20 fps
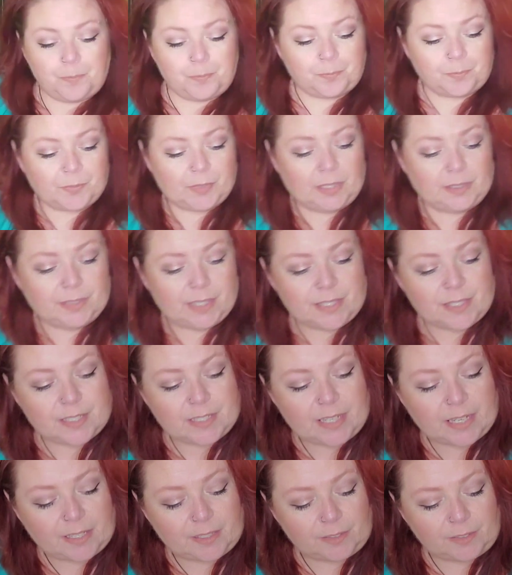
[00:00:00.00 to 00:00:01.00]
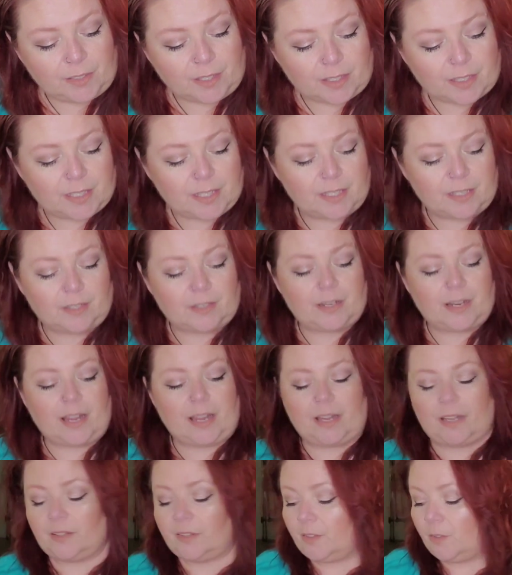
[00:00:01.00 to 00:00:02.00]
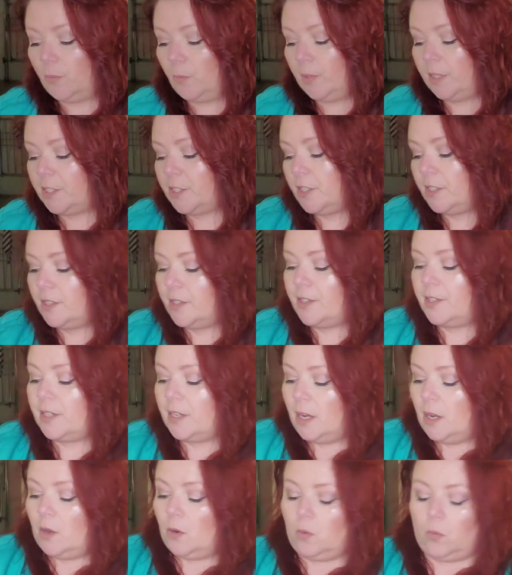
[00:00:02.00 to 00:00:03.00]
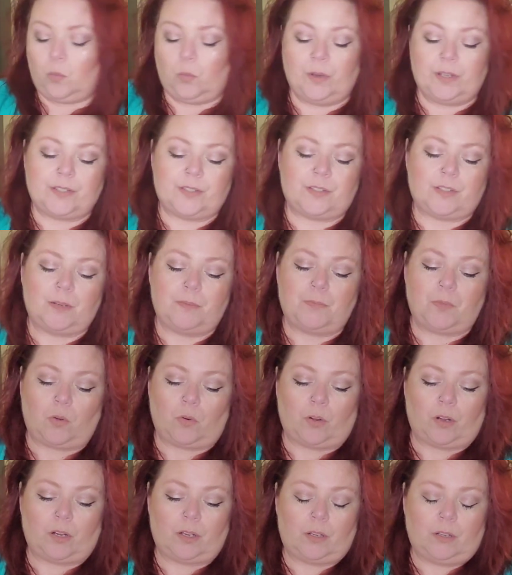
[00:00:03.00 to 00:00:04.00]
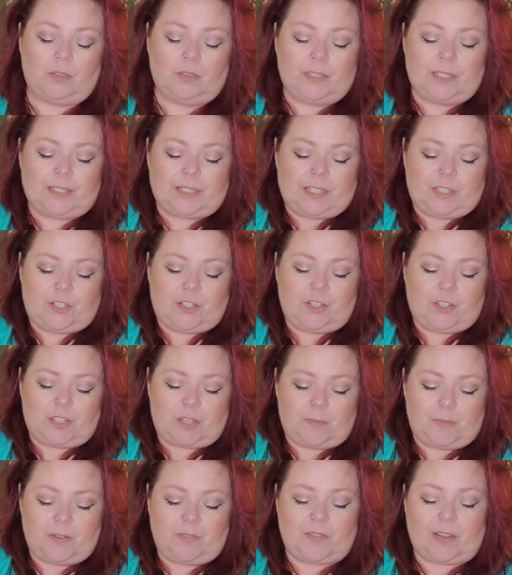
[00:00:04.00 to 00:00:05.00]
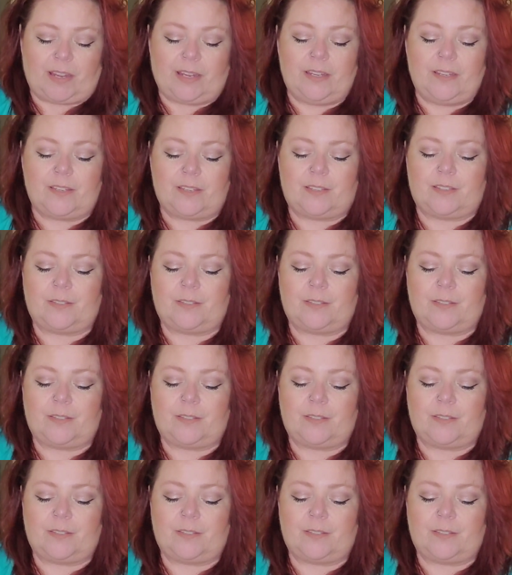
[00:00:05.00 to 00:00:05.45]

let's take a look here at the Witch's Wisdom Oracle. Let's get you some advice.